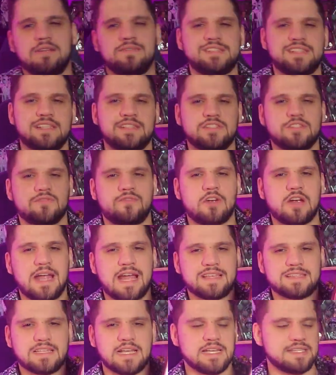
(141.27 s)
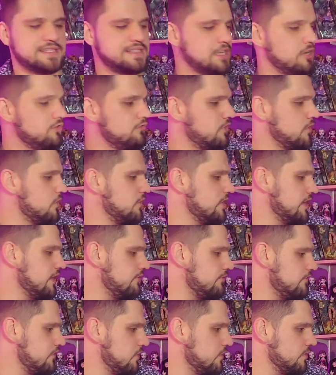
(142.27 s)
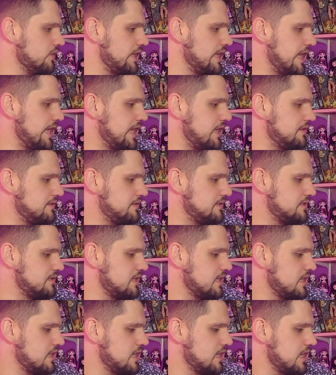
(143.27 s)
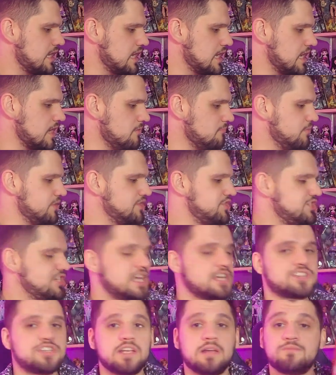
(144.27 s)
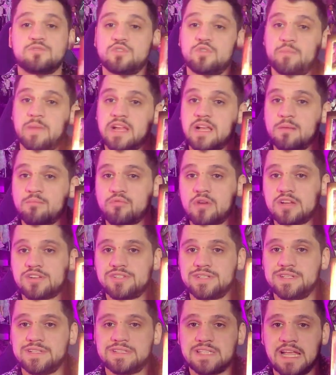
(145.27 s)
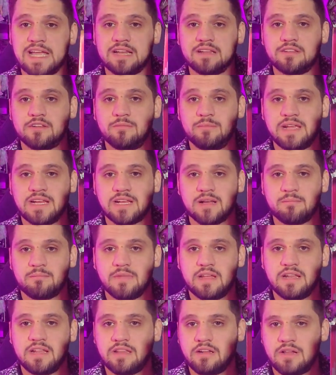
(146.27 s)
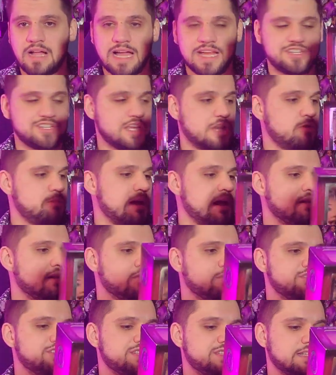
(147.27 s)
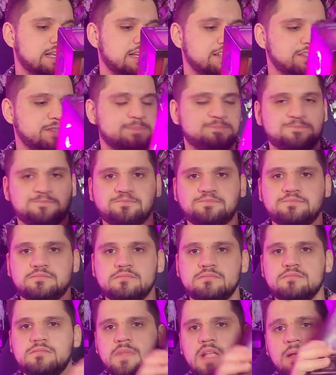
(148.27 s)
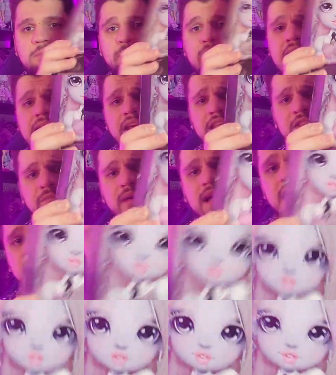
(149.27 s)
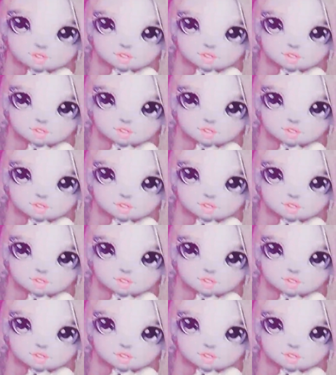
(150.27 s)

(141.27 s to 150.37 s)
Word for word: I've seen so far has a cell phone and a phone case. Um, but she actually comes with makeup brushes and a little makeup and a little eyeshadow palette, which is nice. Back of the box